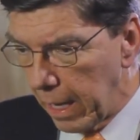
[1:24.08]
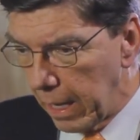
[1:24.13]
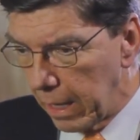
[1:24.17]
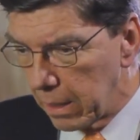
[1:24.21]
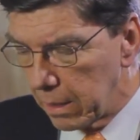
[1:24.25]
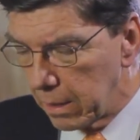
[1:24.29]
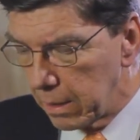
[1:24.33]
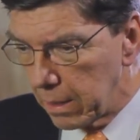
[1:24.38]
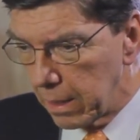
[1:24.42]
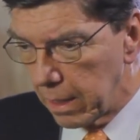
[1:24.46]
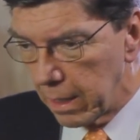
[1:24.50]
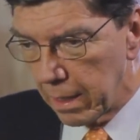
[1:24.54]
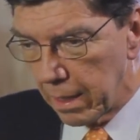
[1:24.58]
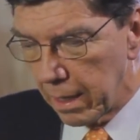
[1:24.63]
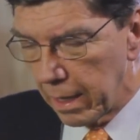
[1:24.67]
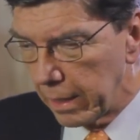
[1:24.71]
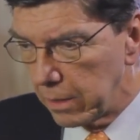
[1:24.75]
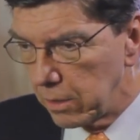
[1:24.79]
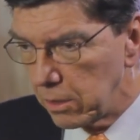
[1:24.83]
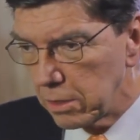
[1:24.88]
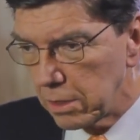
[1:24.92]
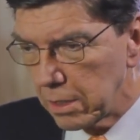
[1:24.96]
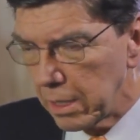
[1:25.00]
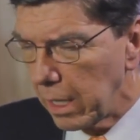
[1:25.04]
And
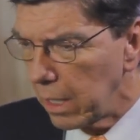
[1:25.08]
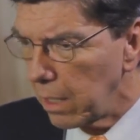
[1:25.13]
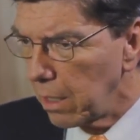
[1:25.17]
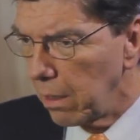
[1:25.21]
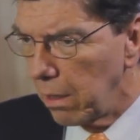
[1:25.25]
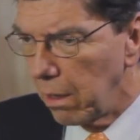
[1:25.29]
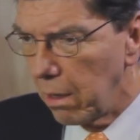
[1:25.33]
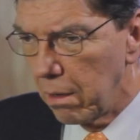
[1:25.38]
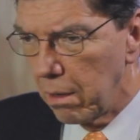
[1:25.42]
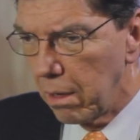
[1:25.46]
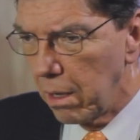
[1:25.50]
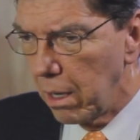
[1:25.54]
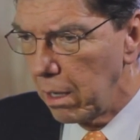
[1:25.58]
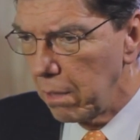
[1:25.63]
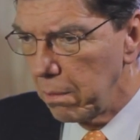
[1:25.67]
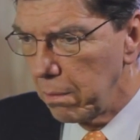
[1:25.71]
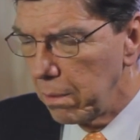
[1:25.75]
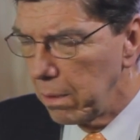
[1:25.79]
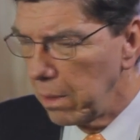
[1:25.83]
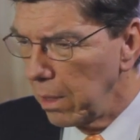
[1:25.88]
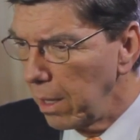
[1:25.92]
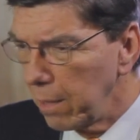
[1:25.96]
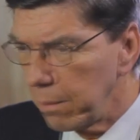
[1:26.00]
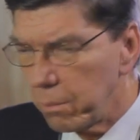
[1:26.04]
I just had a
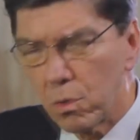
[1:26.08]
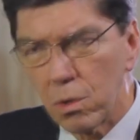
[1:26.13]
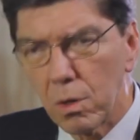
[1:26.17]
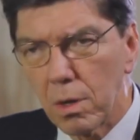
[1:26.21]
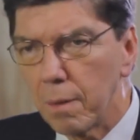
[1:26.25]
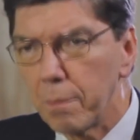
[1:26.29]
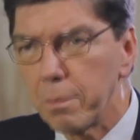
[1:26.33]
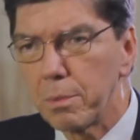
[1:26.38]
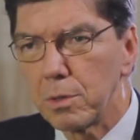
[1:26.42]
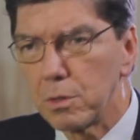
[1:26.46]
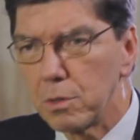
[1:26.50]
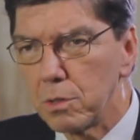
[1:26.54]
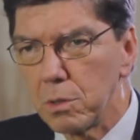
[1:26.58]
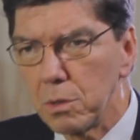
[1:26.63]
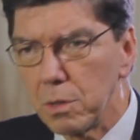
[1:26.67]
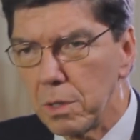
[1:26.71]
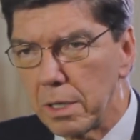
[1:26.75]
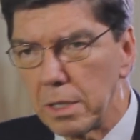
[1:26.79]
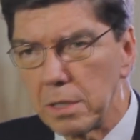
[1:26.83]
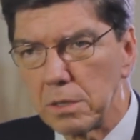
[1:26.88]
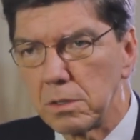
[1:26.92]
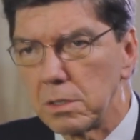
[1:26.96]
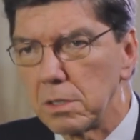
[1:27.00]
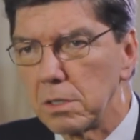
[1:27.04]
lot more
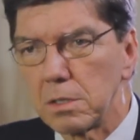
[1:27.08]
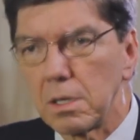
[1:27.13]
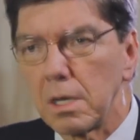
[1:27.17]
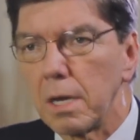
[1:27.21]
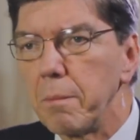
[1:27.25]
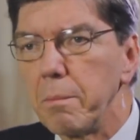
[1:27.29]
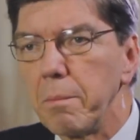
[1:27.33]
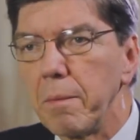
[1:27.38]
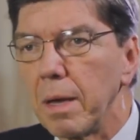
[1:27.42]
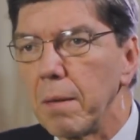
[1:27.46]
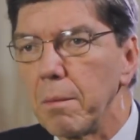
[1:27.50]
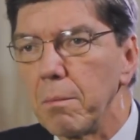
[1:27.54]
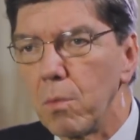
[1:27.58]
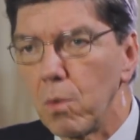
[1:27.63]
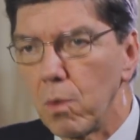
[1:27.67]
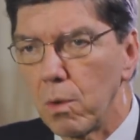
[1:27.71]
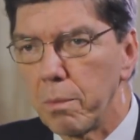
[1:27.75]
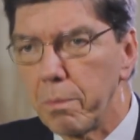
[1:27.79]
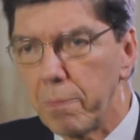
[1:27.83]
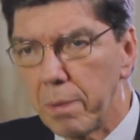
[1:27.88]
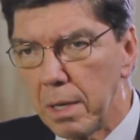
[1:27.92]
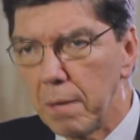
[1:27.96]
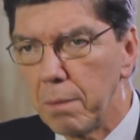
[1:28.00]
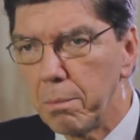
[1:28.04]
opportunities as I met
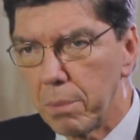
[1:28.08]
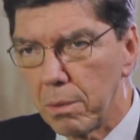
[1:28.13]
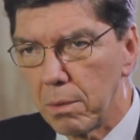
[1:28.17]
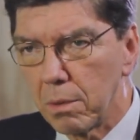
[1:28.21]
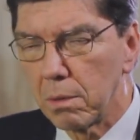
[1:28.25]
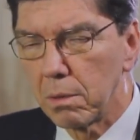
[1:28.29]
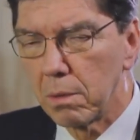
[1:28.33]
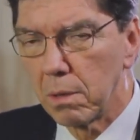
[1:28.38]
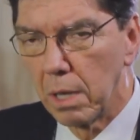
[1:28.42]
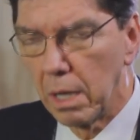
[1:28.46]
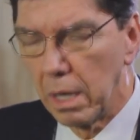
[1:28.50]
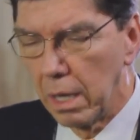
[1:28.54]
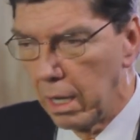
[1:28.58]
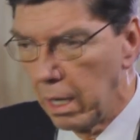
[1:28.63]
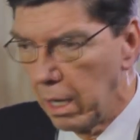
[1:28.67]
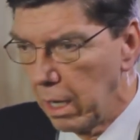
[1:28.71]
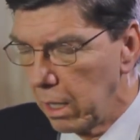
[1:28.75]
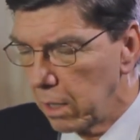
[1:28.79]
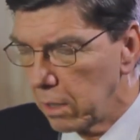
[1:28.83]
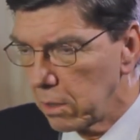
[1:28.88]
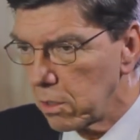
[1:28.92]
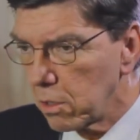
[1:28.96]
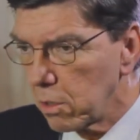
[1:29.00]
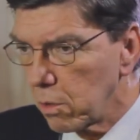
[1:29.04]
more people
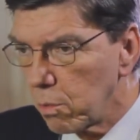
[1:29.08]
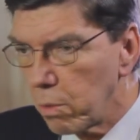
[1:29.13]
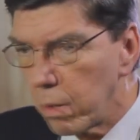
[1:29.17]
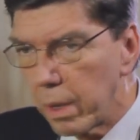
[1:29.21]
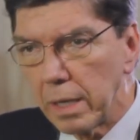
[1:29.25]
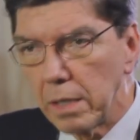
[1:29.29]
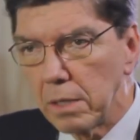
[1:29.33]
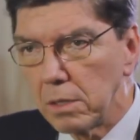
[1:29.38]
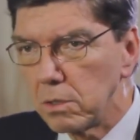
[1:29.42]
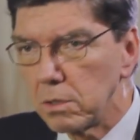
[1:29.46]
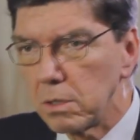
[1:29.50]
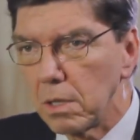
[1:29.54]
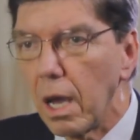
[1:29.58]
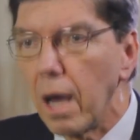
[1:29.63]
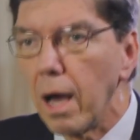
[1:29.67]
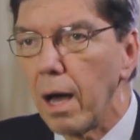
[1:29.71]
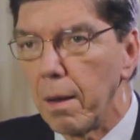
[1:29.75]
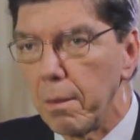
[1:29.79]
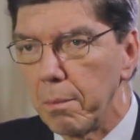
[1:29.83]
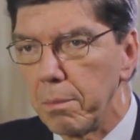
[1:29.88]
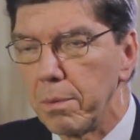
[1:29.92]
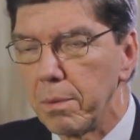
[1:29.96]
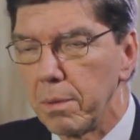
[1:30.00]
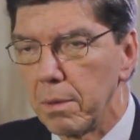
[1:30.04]
to raise
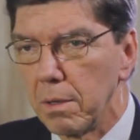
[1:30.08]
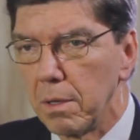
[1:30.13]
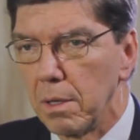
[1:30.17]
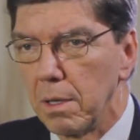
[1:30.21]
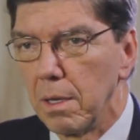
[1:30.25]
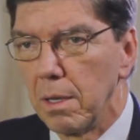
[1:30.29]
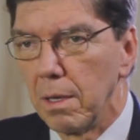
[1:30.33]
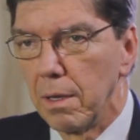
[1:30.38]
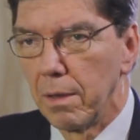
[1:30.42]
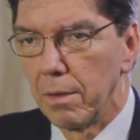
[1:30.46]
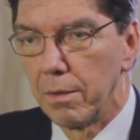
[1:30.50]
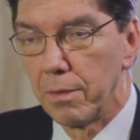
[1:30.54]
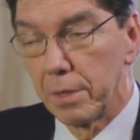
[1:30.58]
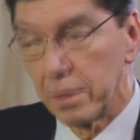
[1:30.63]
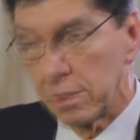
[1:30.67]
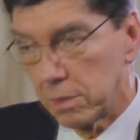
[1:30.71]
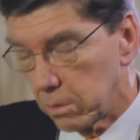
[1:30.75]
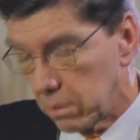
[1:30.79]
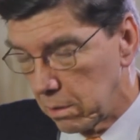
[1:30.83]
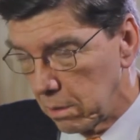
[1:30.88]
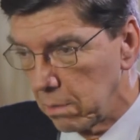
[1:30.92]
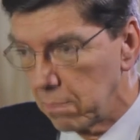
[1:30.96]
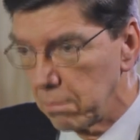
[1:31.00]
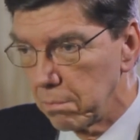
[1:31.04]
up
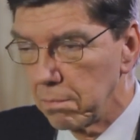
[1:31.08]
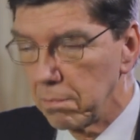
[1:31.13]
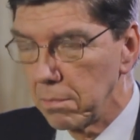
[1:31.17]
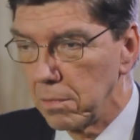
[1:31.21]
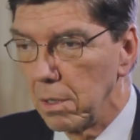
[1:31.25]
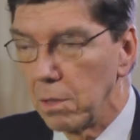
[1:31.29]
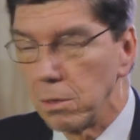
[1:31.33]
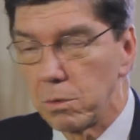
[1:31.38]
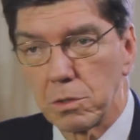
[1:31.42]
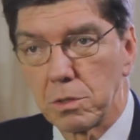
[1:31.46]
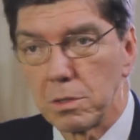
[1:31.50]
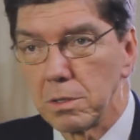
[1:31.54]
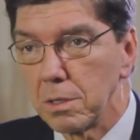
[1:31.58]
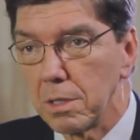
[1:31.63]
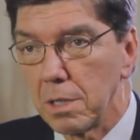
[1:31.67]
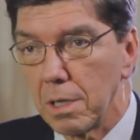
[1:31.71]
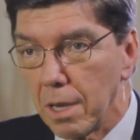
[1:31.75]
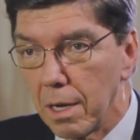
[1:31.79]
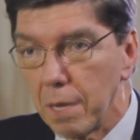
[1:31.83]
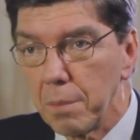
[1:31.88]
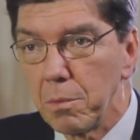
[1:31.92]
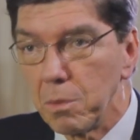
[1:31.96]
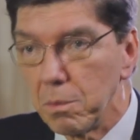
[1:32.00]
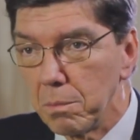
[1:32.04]
this notion
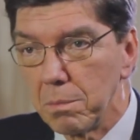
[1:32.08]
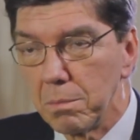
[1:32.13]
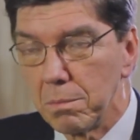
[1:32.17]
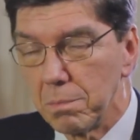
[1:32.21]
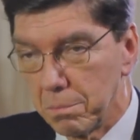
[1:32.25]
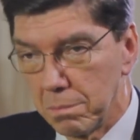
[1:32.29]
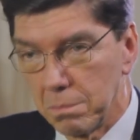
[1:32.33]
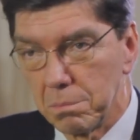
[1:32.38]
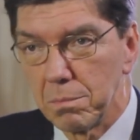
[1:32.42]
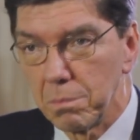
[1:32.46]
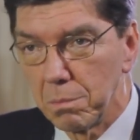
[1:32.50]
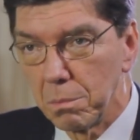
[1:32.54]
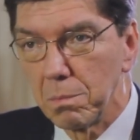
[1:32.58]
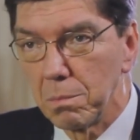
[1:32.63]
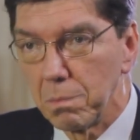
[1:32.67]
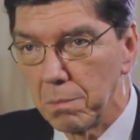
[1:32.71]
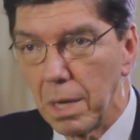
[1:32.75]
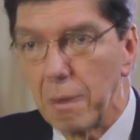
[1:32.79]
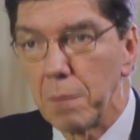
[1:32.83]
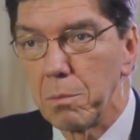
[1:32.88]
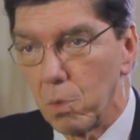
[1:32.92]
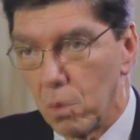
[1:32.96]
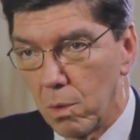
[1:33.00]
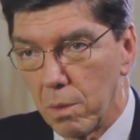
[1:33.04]
that I'm
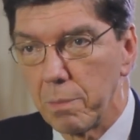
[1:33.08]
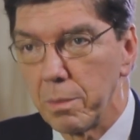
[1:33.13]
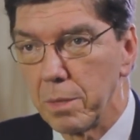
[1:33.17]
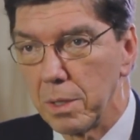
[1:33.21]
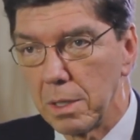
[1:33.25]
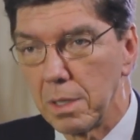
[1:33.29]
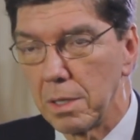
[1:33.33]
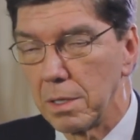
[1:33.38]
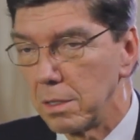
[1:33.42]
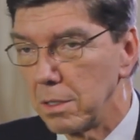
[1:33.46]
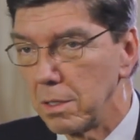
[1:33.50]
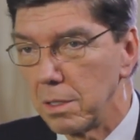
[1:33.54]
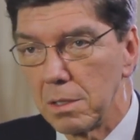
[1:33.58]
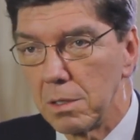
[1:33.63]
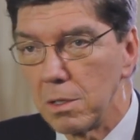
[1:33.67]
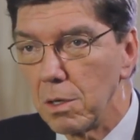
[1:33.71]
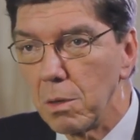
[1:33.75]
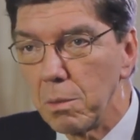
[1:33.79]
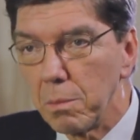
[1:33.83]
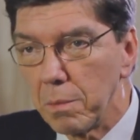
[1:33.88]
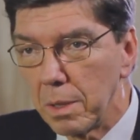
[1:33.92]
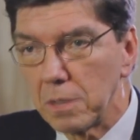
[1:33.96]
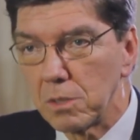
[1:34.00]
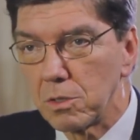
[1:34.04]
a Mormon and you
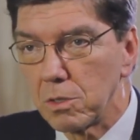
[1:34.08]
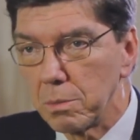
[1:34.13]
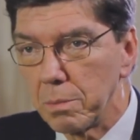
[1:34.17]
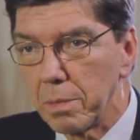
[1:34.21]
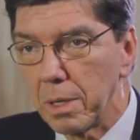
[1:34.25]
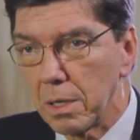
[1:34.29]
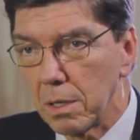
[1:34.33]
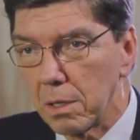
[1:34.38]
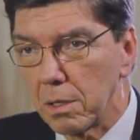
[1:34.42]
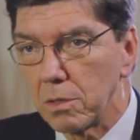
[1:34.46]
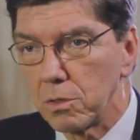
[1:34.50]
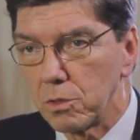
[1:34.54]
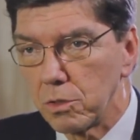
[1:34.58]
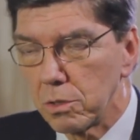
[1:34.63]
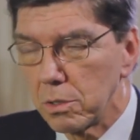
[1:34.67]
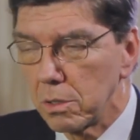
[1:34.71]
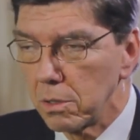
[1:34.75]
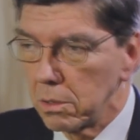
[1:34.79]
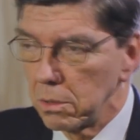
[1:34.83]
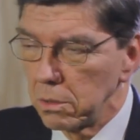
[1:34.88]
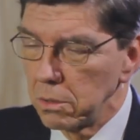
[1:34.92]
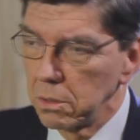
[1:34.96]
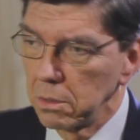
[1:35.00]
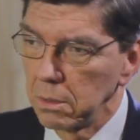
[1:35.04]
know much about our
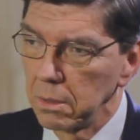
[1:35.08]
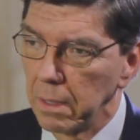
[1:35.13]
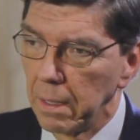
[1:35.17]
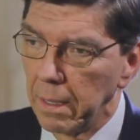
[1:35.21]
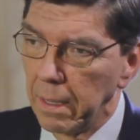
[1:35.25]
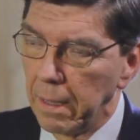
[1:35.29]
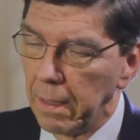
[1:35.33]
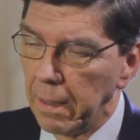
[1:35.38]
church.